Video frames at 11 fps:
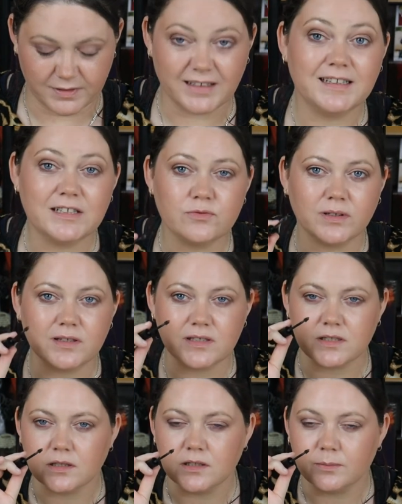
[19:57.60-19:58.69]
I think this one's
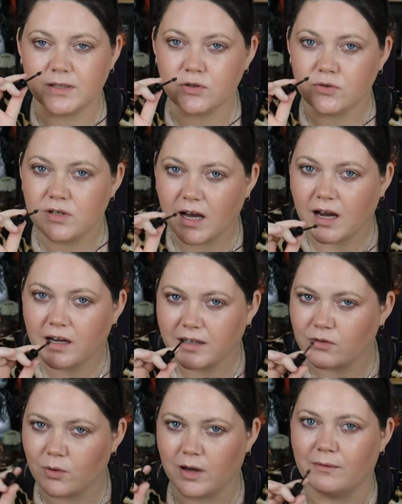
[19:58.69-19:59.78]
just a little bit too dark,
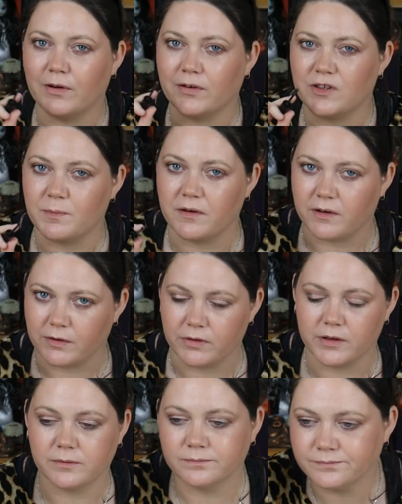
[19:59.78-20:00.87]
that's why I'm very sparing
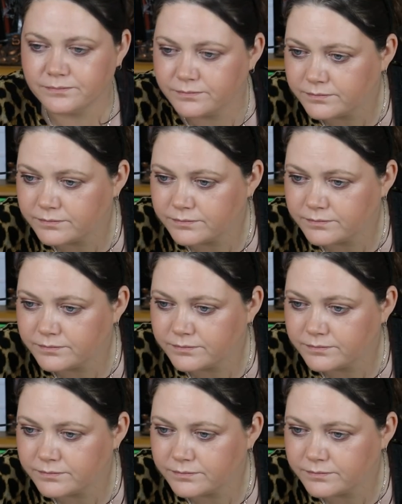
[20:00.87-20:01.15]
with it.